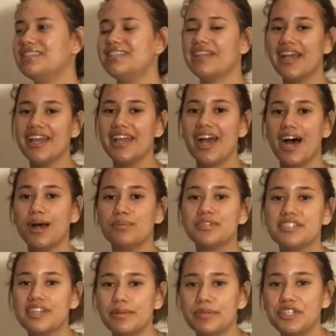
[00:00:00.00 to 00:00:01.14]
Today, I'm
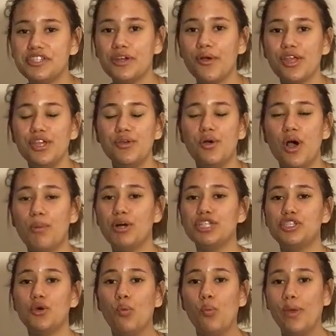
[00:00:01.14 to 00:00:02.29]
just gonna be showing you a
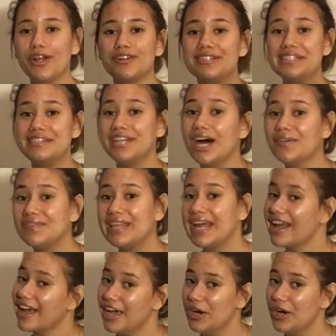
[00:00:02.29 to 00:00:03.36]
bunch of weird stuff that I